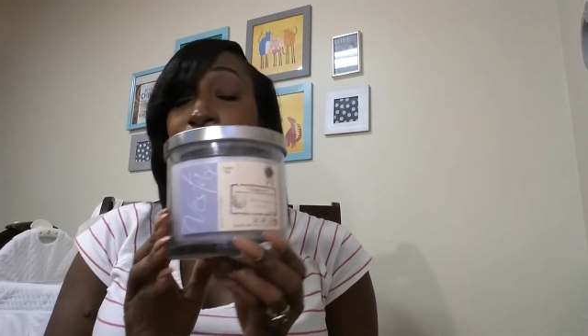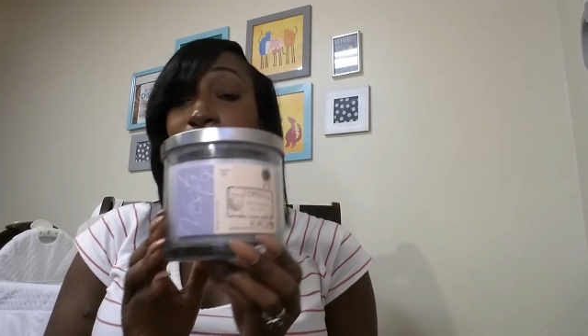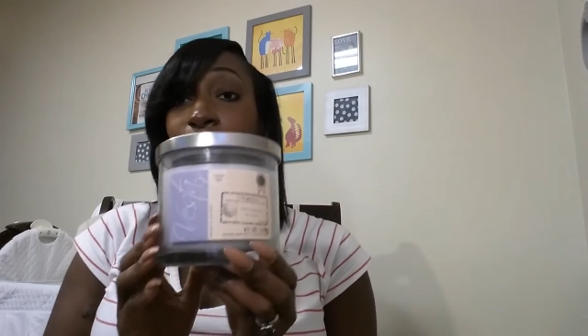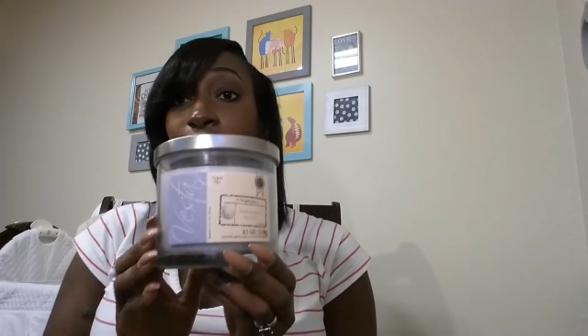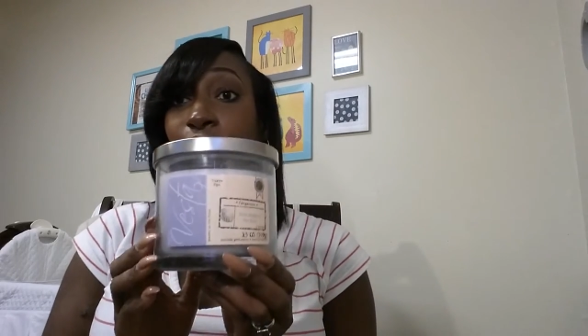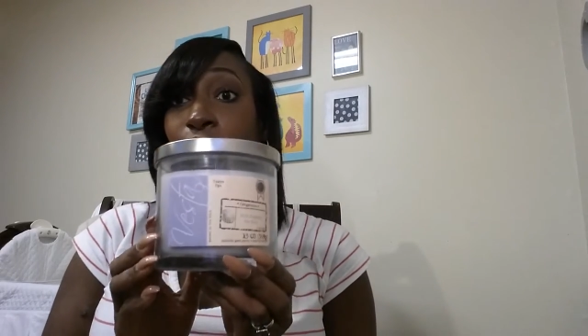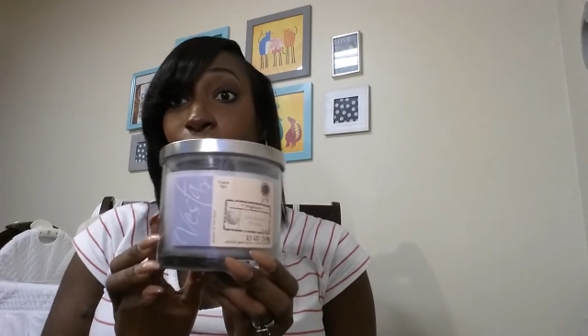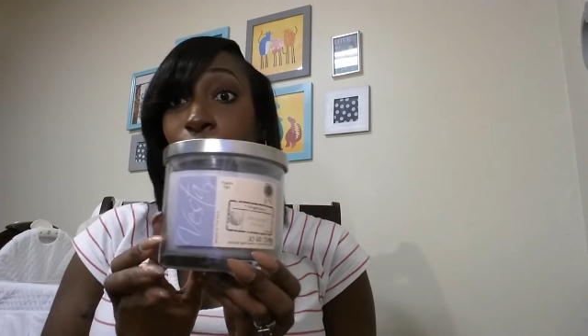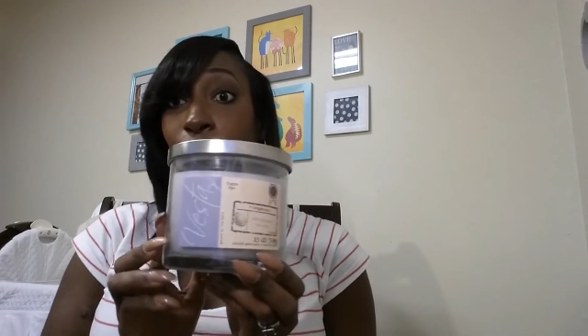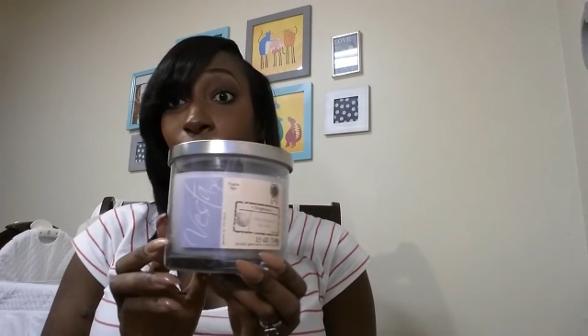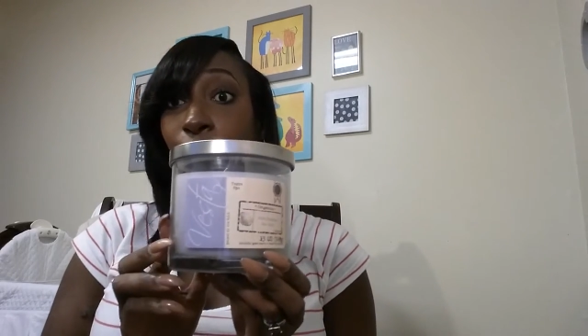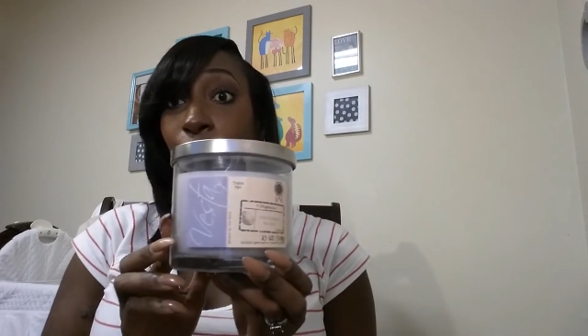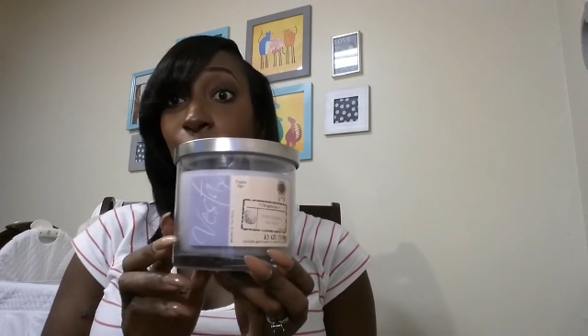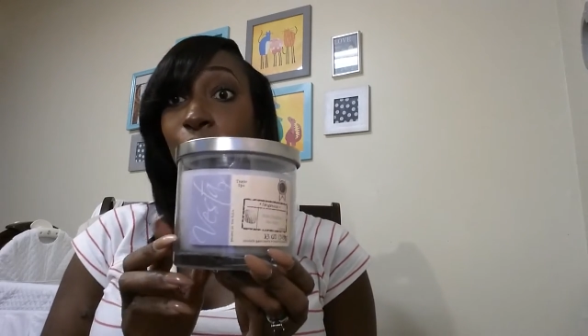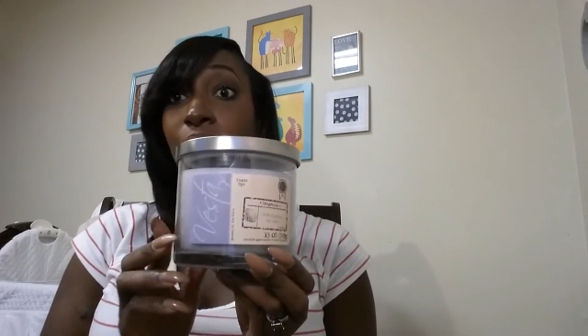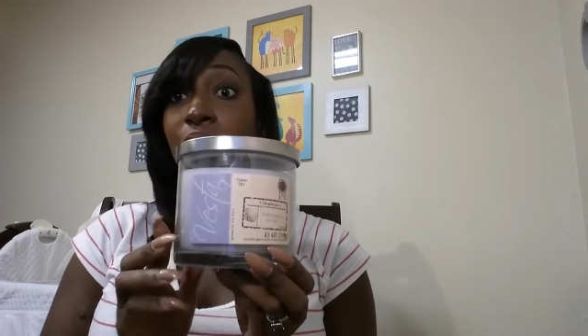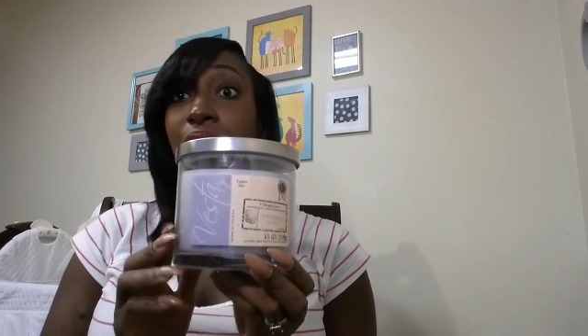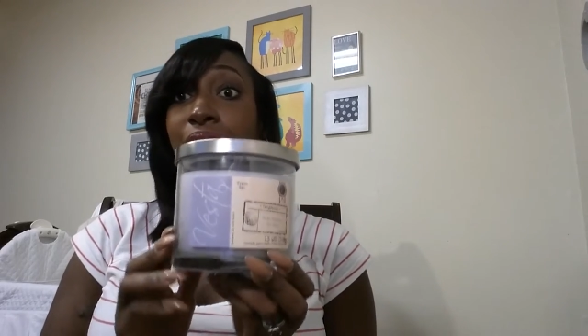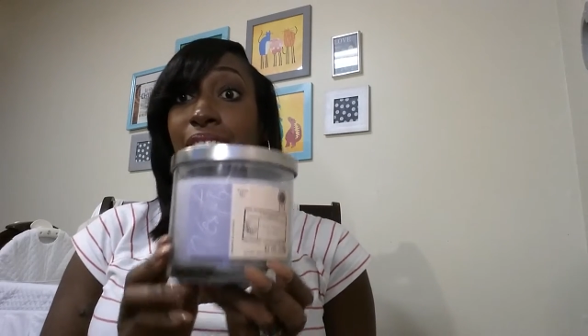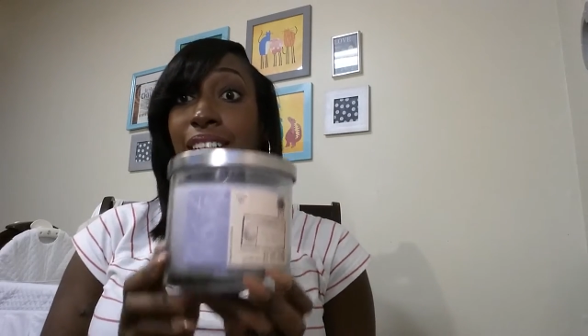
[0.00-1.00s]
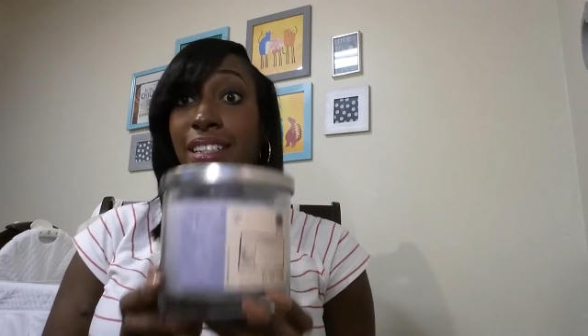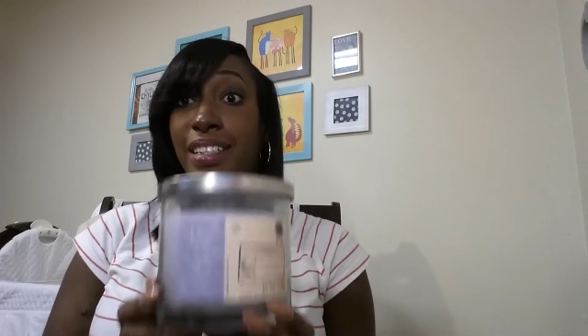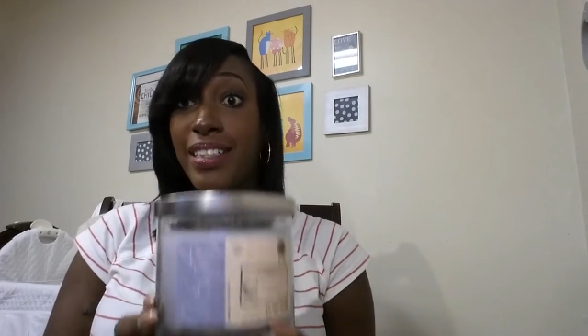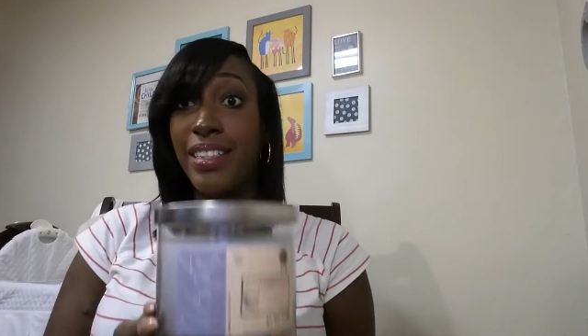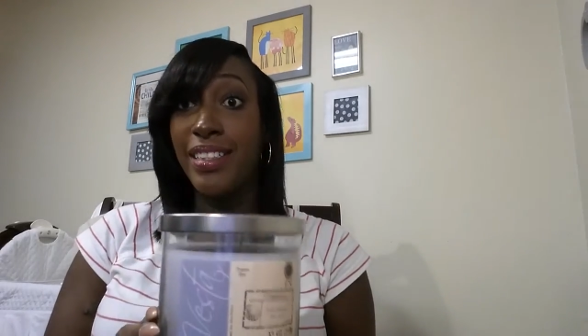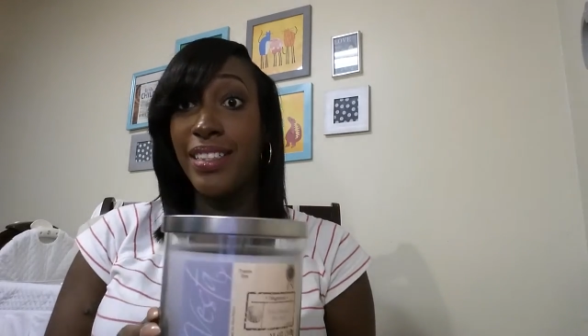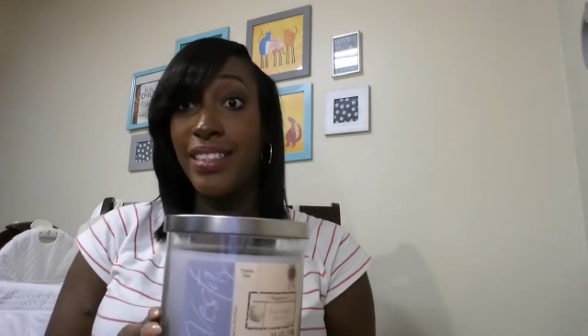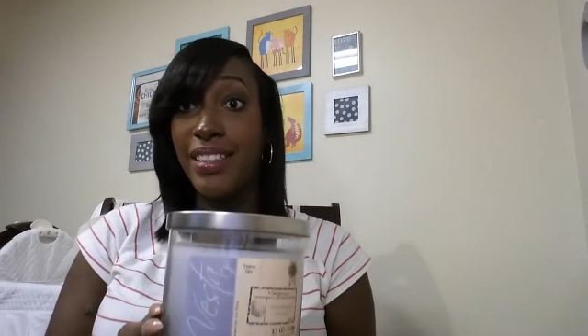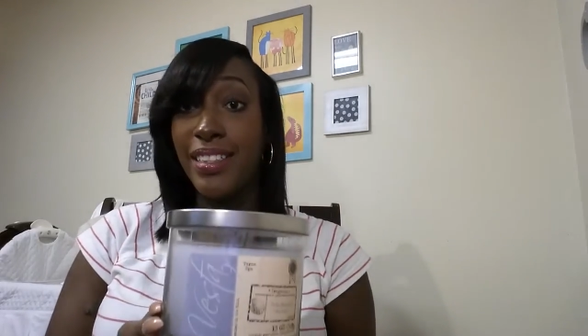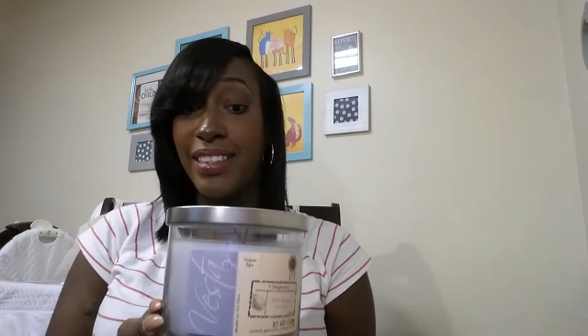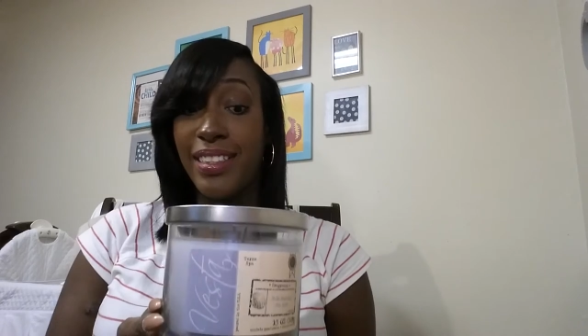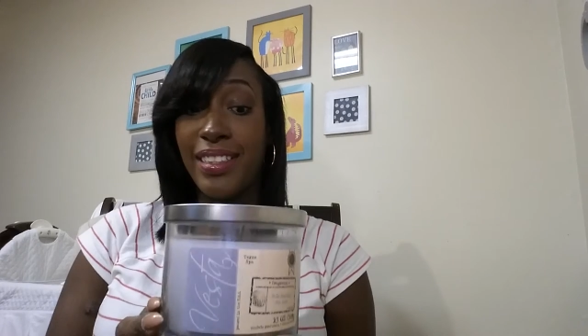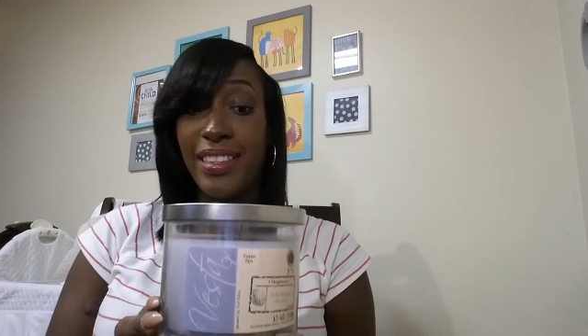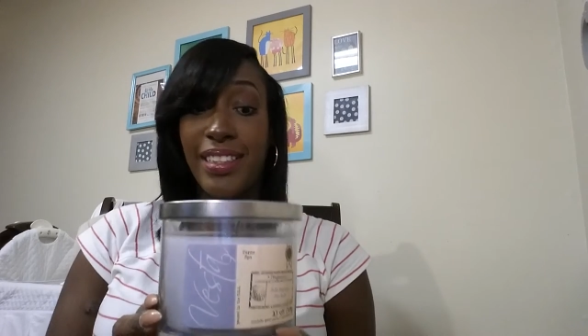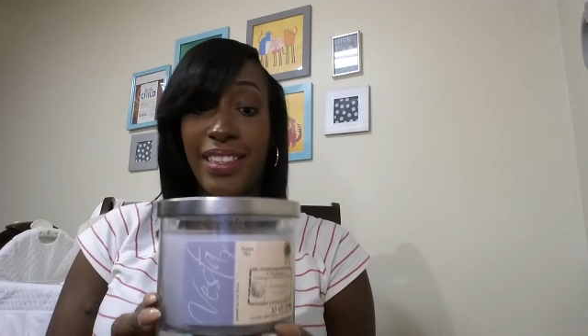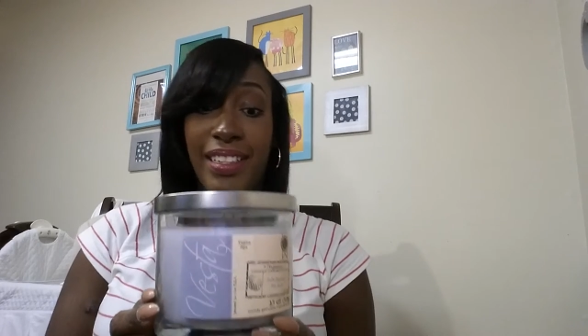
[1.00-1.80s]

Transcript: so good.